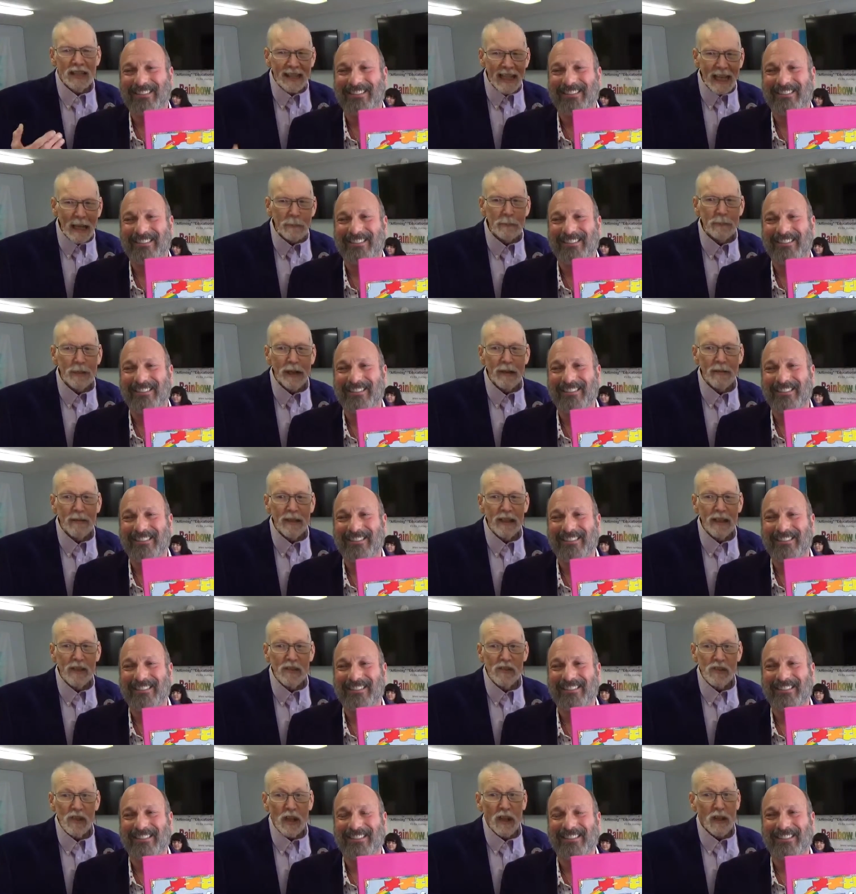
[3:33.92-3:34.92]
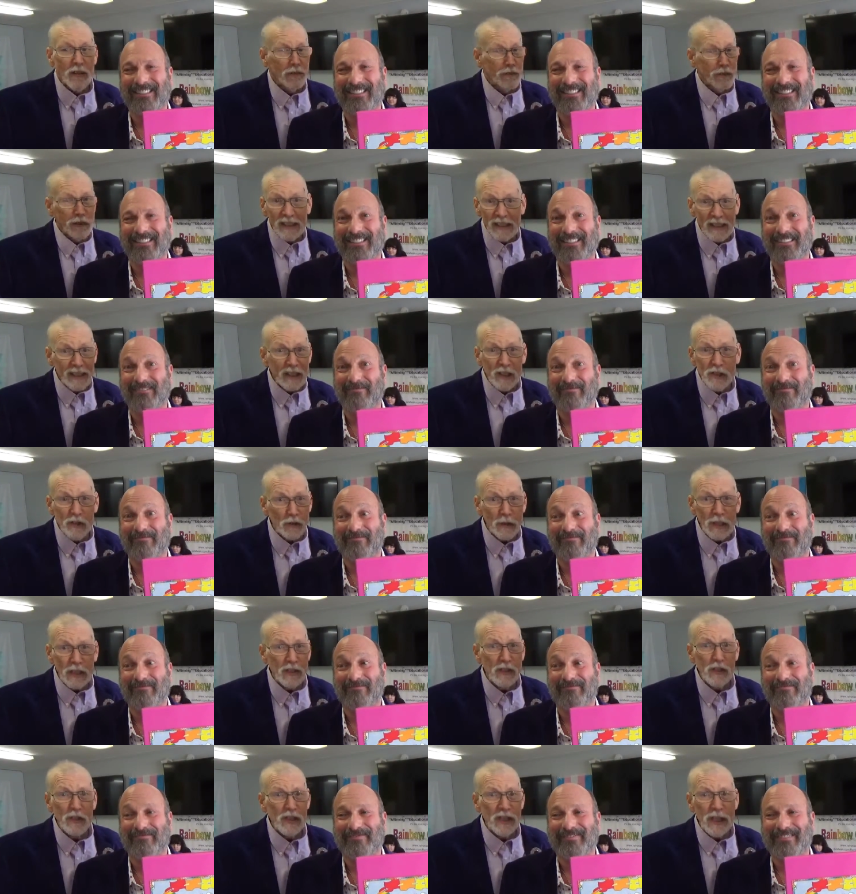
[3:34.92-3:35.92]
Speaker 1: librarians, friendly
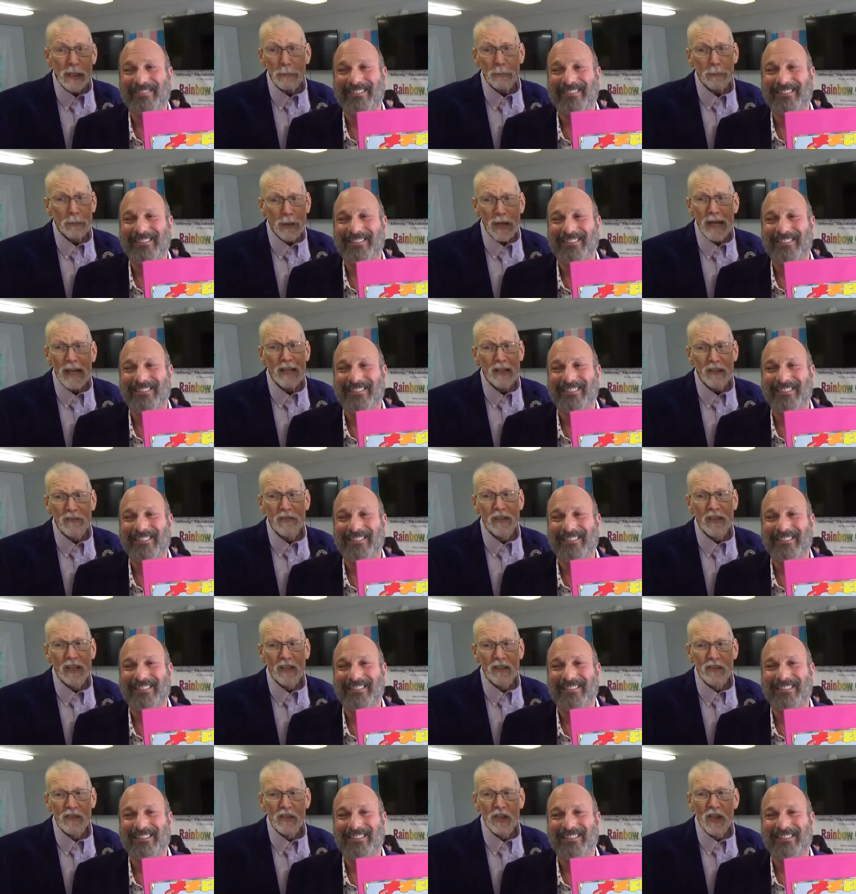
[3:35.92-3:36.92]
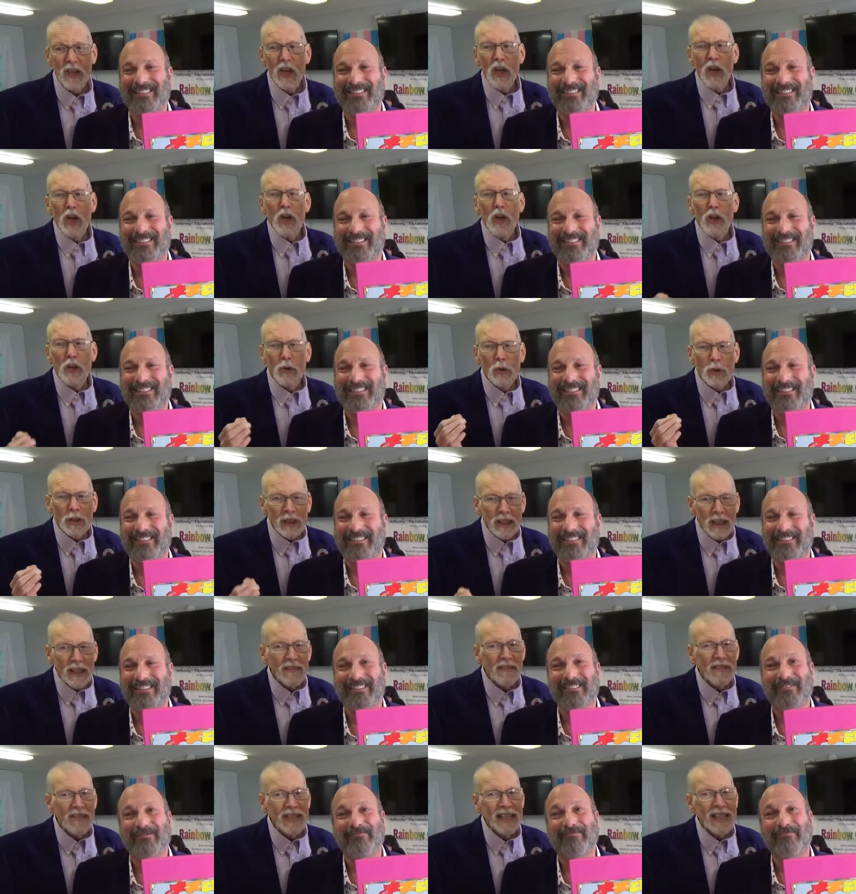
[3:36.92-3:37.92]
strangers at Pride events who
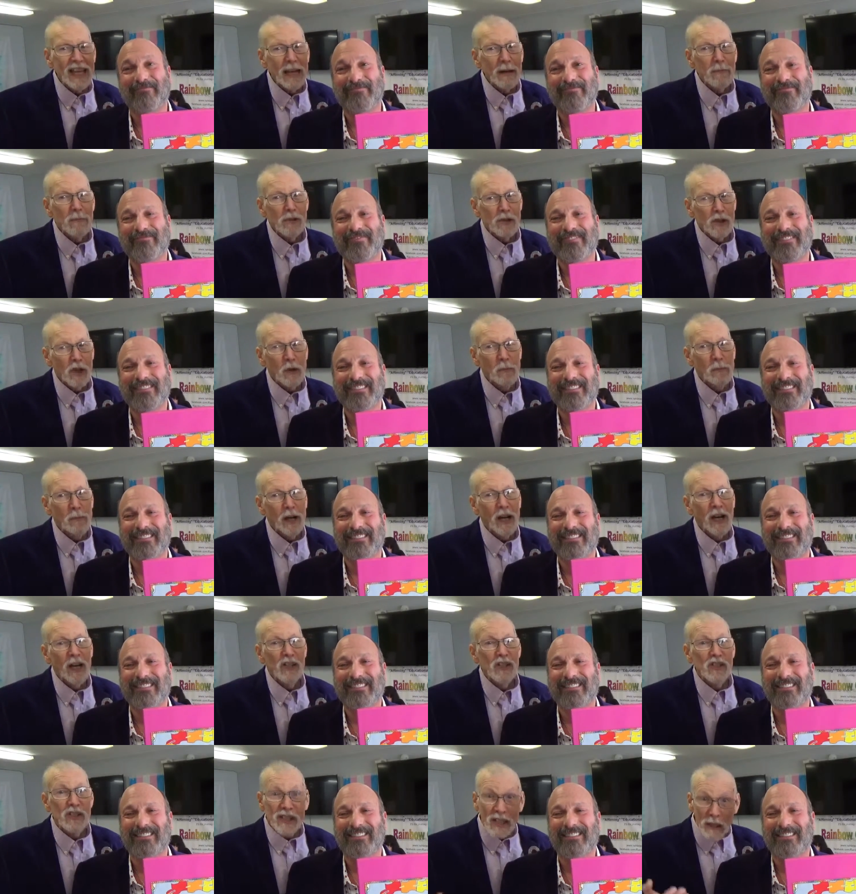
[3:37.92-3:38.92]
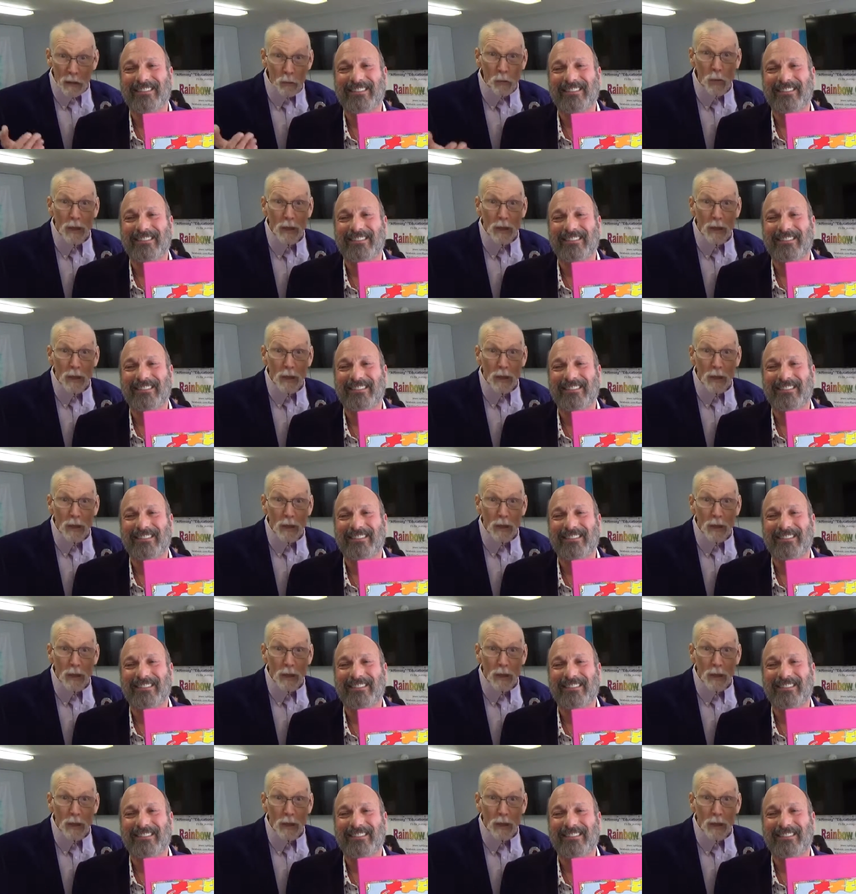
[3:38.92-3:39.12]
love the game so much they